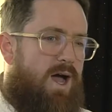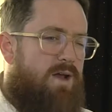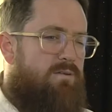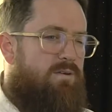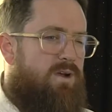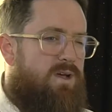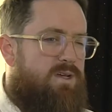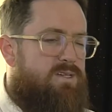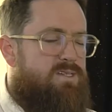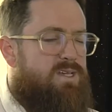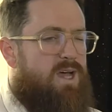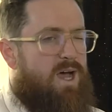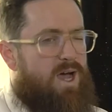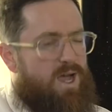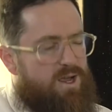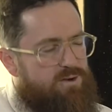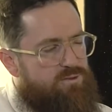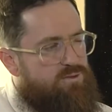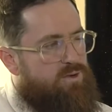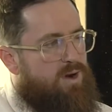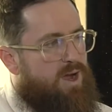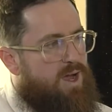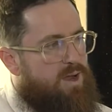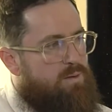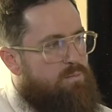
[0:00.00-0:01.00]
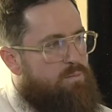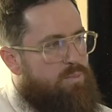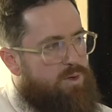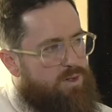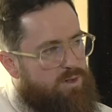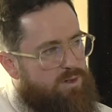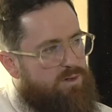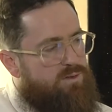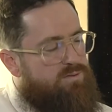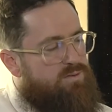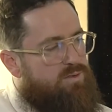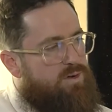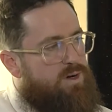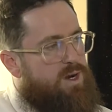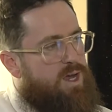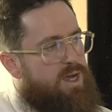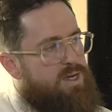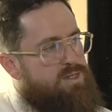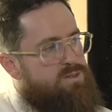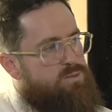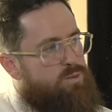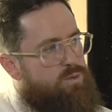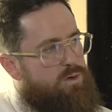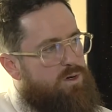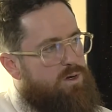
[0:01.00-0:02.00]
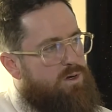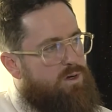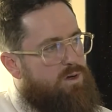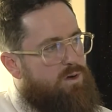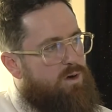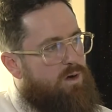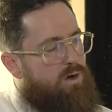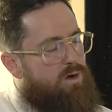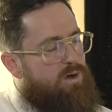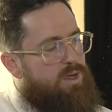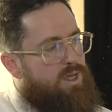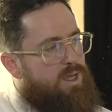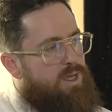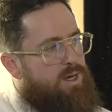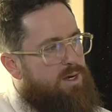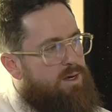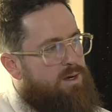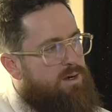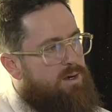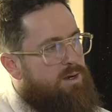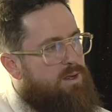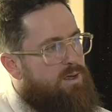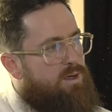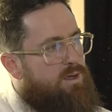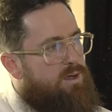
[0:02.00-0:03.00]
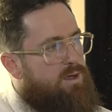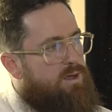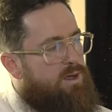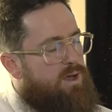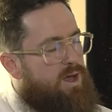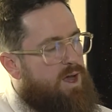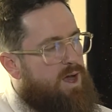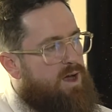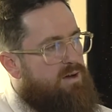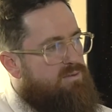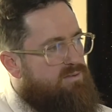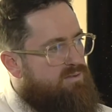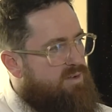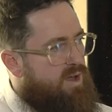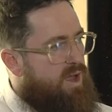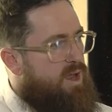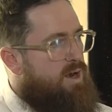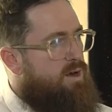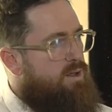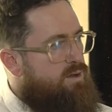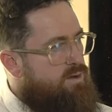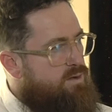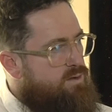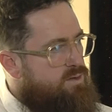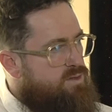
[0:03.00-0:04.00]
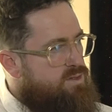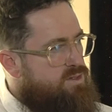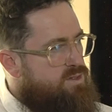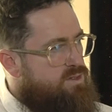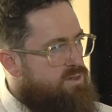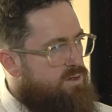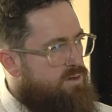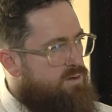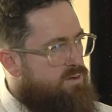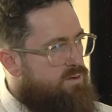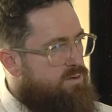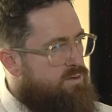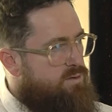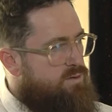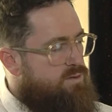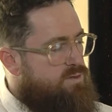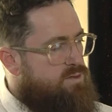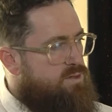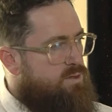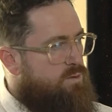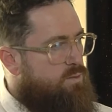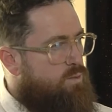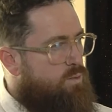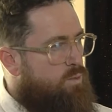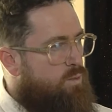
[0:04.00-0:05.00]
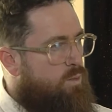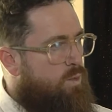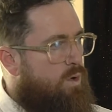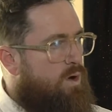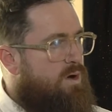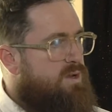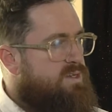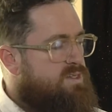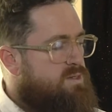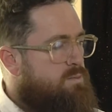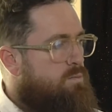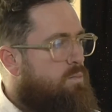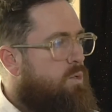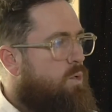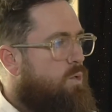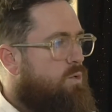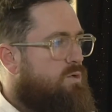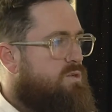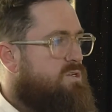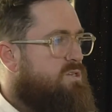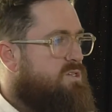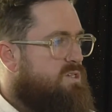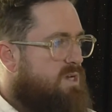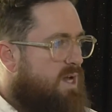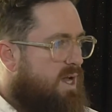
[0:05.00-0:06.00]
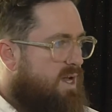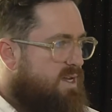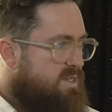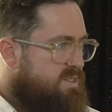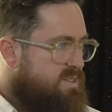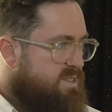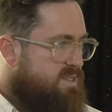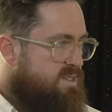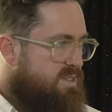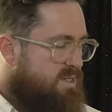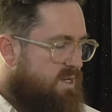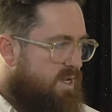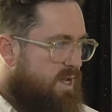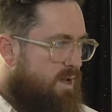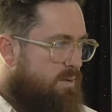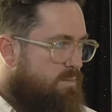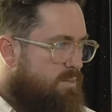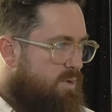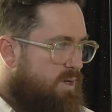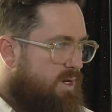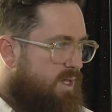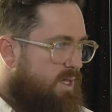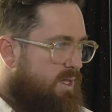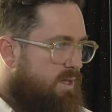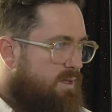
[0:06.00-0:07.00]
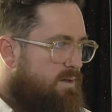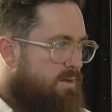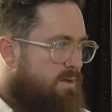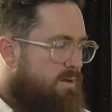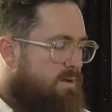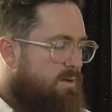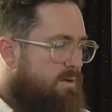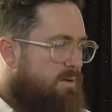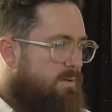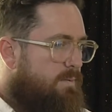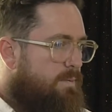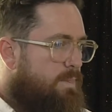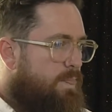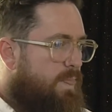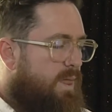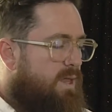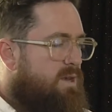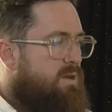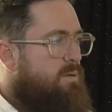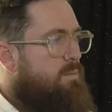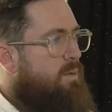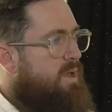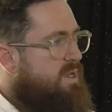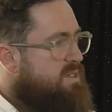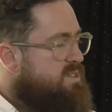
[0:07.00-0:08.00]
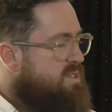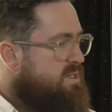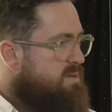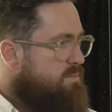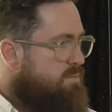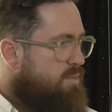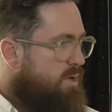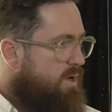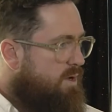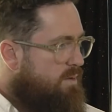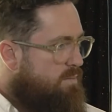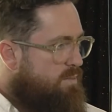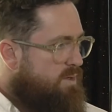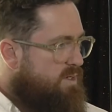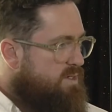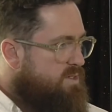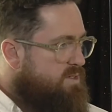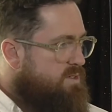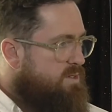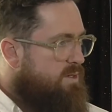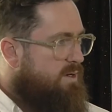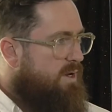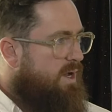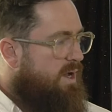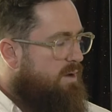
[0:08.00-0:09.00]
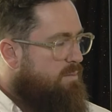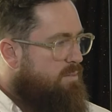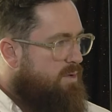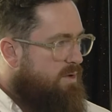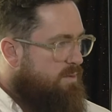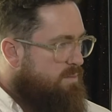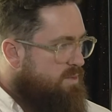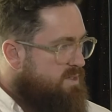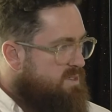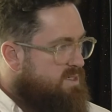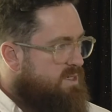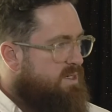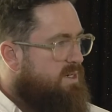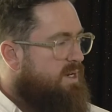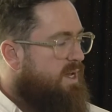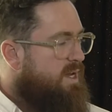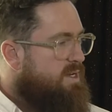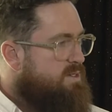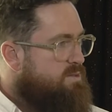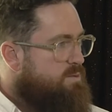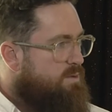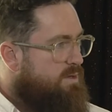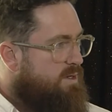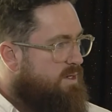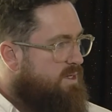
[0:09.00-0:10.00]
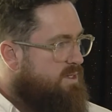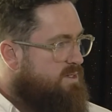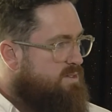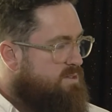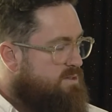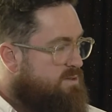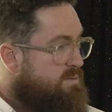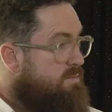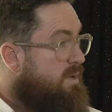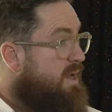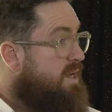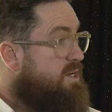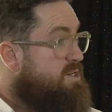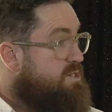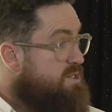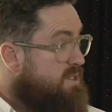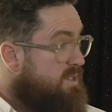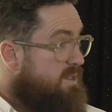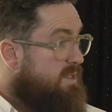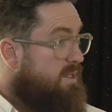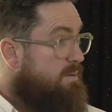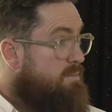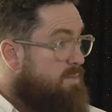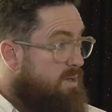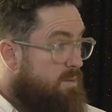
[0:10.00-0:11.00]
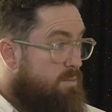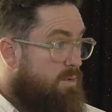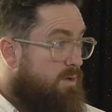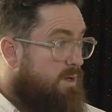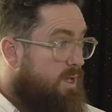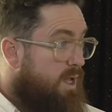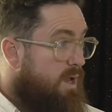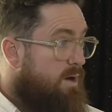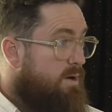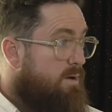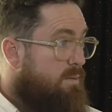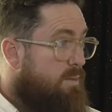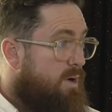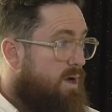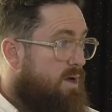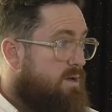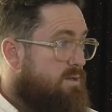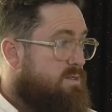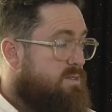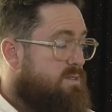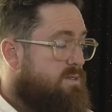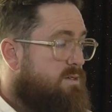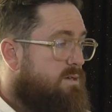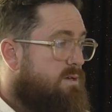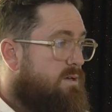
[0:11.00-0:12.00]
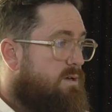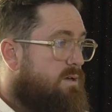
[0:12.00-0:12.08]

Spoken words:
rails I try and build for Nice Work are in our values. So what is important to us as a company? And you mentioned purpose. Our purpose at Nice Work is to make shit that people care about.